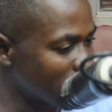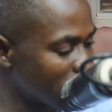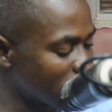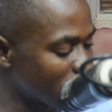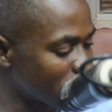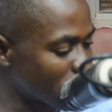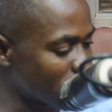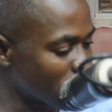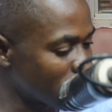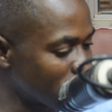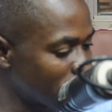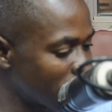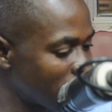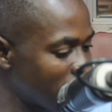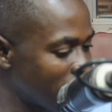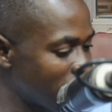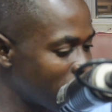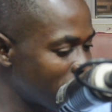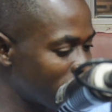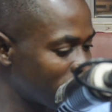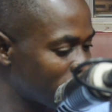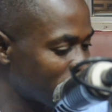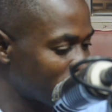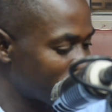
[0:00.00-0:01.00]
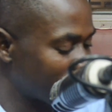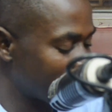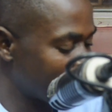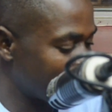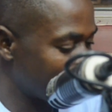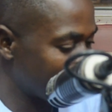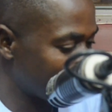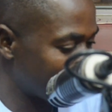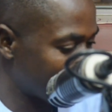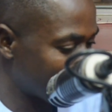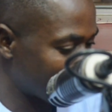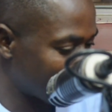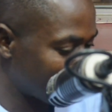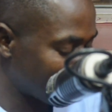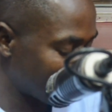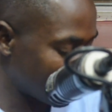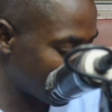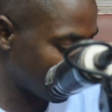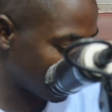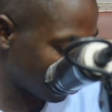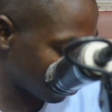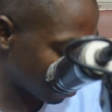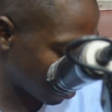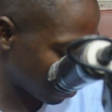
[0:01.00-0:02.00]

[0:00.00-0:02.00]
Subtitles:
So for today, I want really to